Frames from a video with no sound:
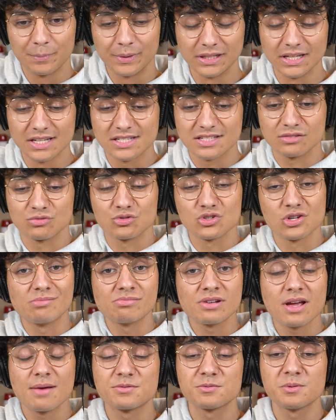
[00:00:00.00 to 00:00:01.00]
But listen,
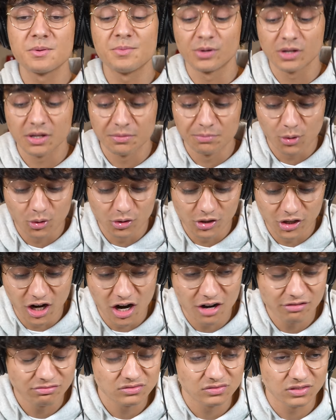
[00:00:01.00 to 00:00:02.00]
sometimes people can pull it
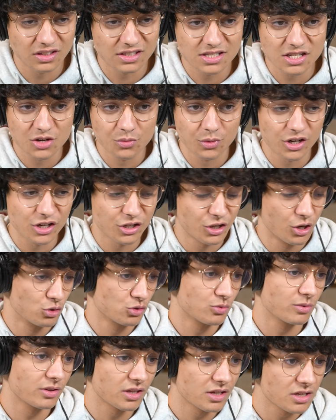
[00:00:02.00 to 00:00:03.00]
off. Let's see where he goes with